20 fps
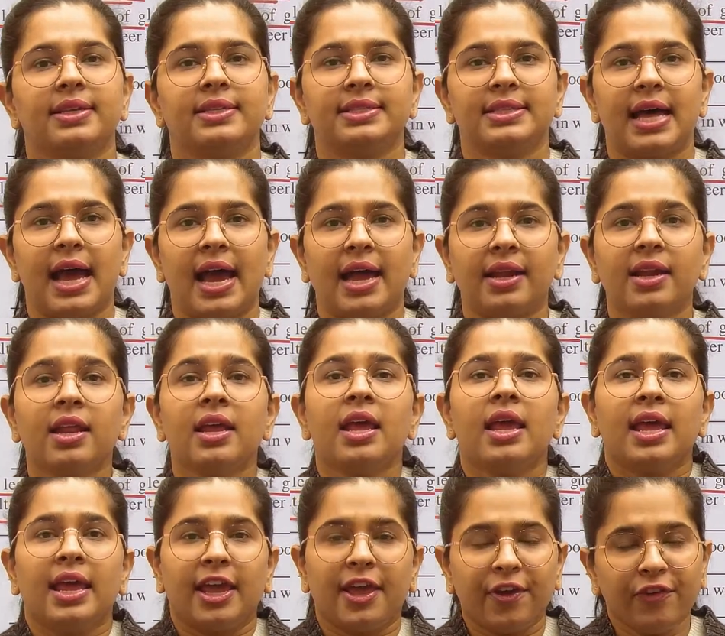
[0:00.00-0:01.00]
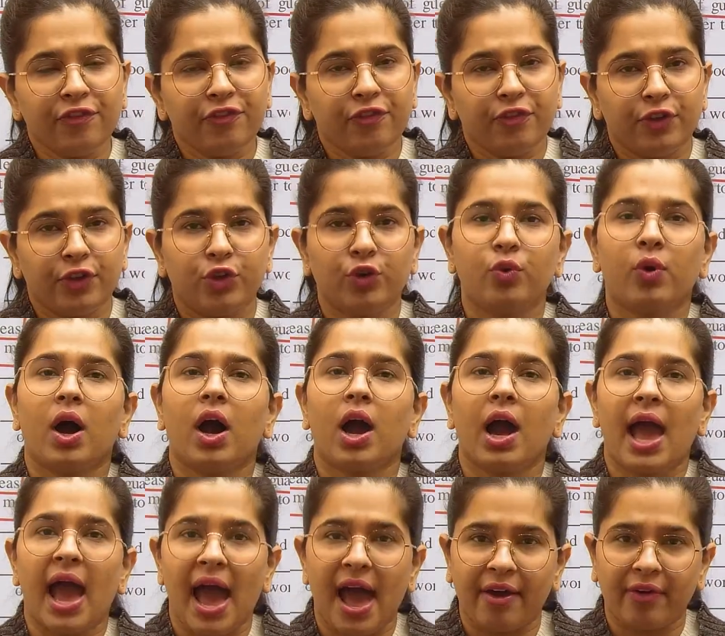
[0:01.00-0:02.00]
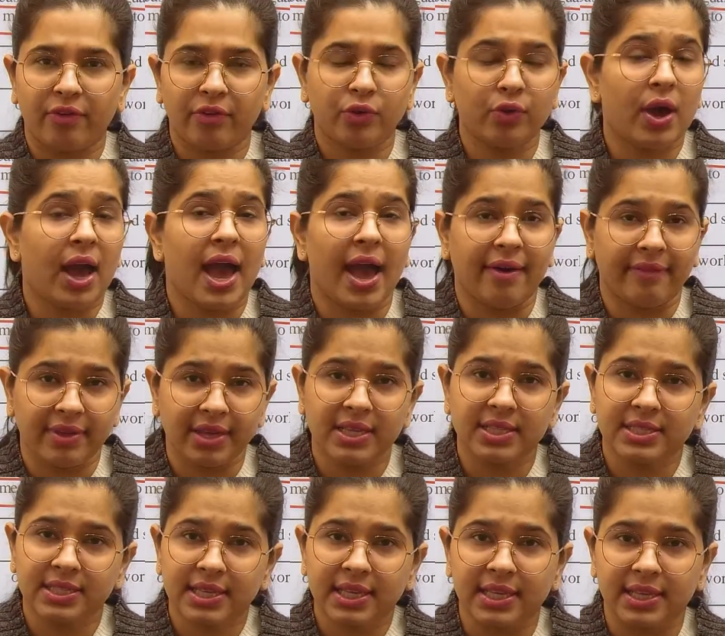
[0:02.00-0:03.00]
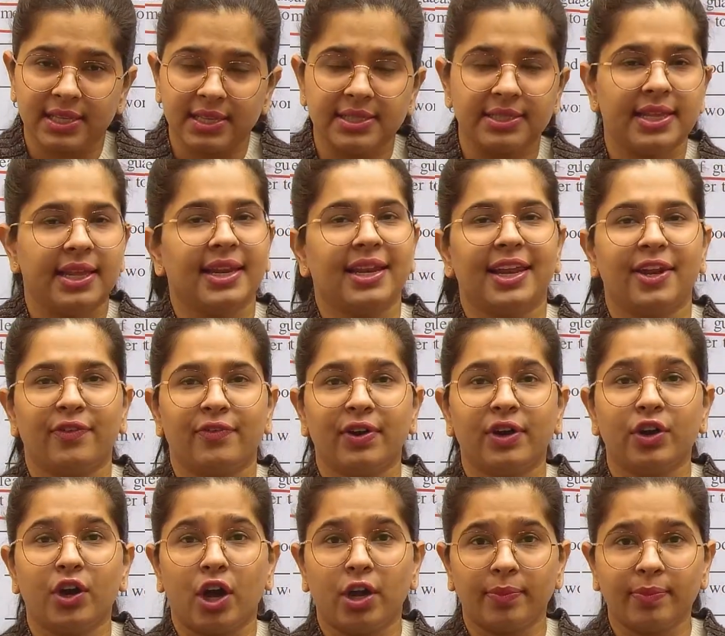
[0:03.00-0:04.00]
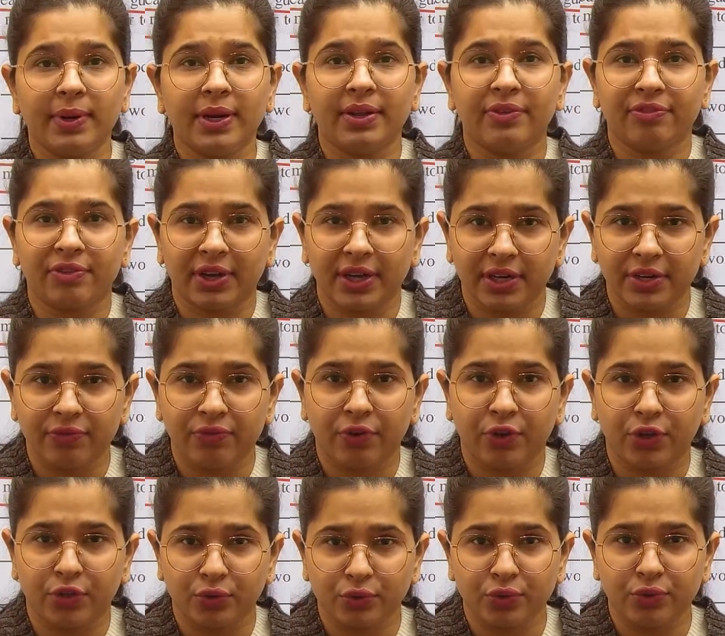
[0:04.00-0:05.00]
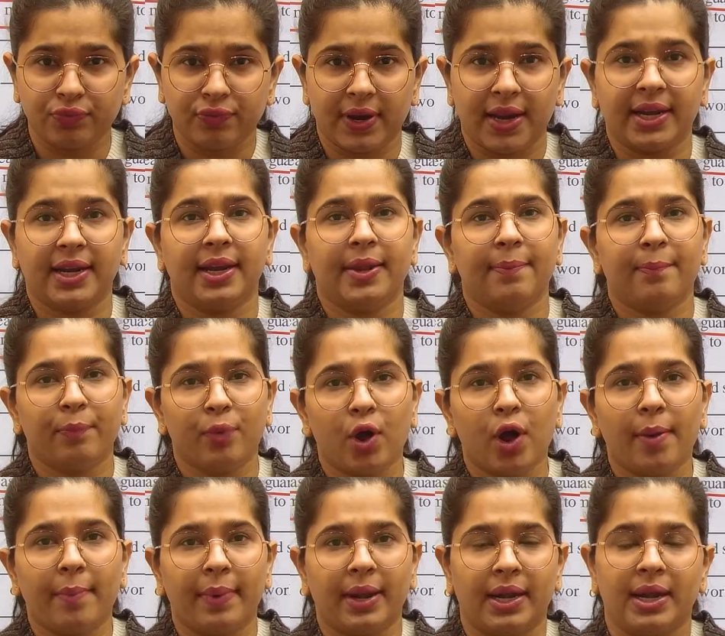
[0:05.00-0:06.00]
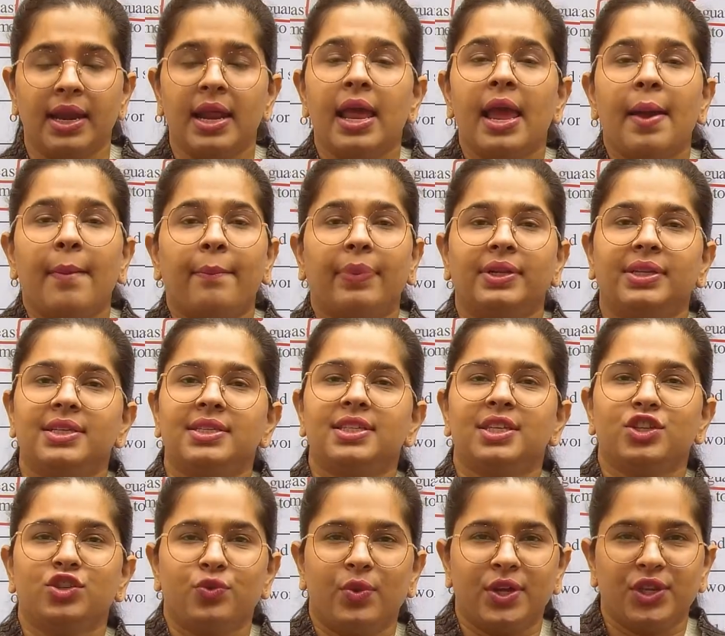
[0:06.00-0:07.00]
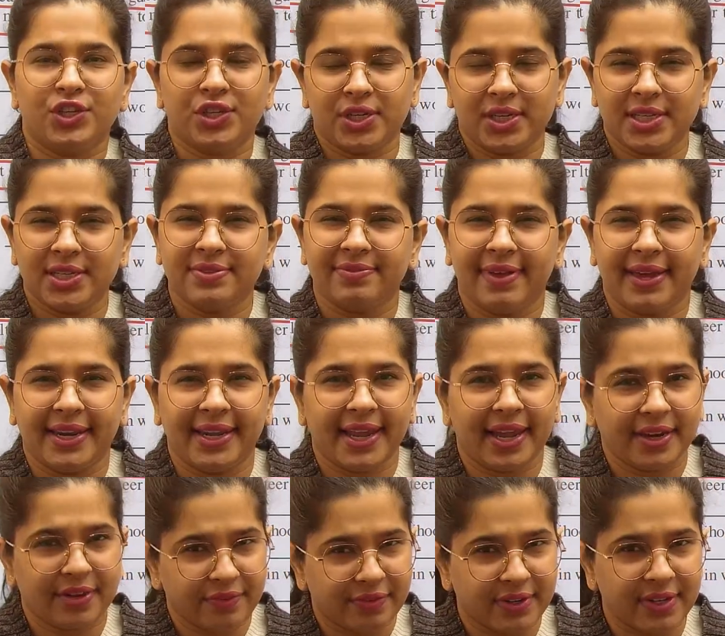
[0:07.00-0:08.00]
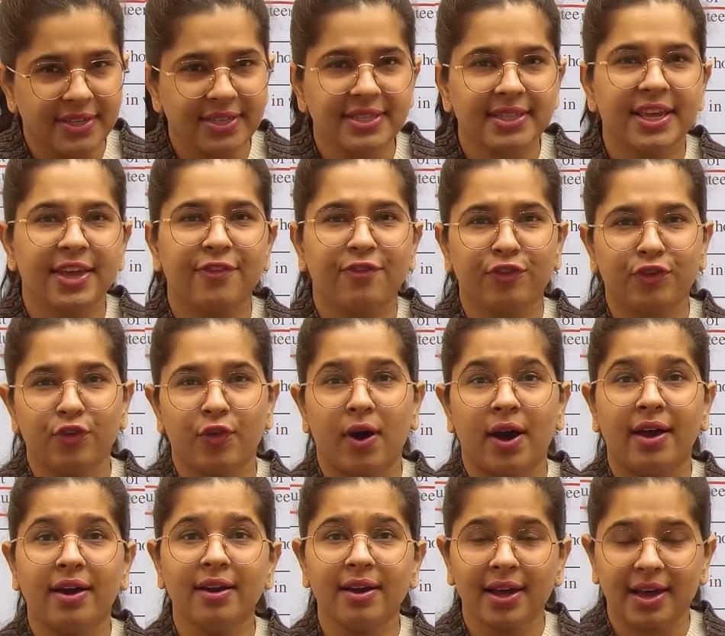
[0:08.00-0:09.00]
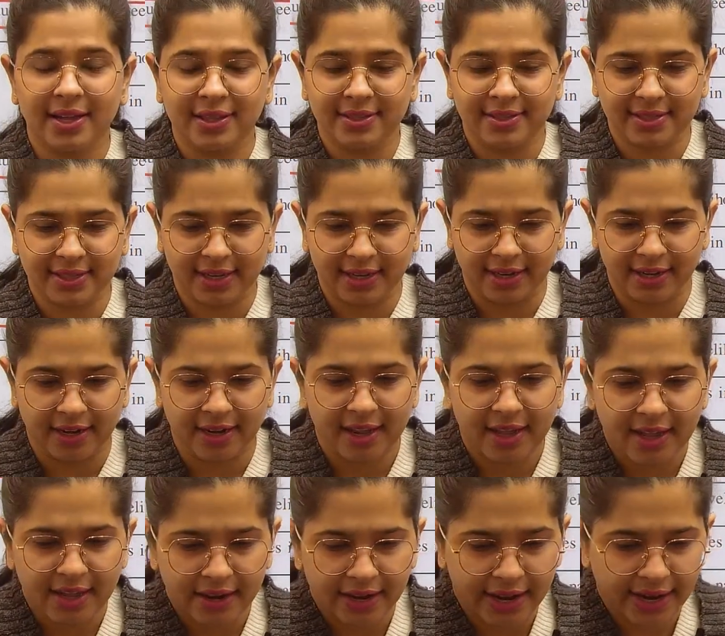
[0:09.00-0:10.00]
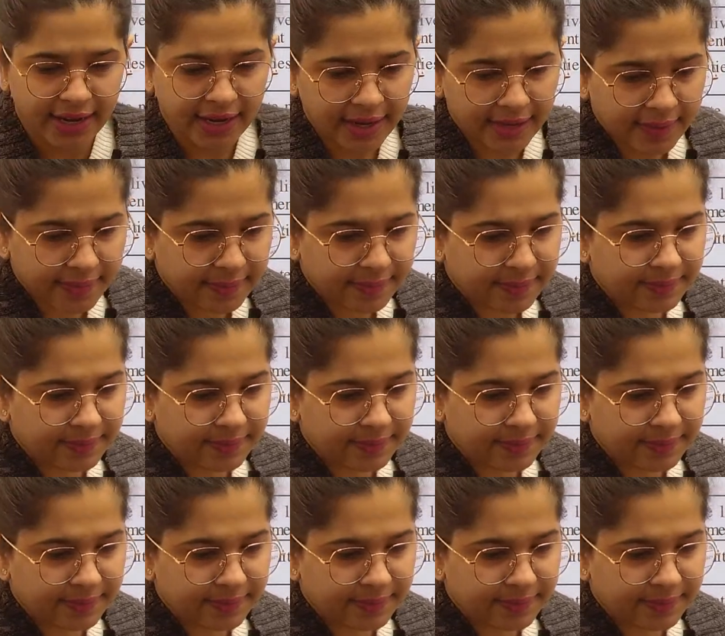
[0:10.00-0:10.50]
is that if you are having skills, then it will not be difficult for you to find employment, but the situation is very adverse if you are unskilled, right?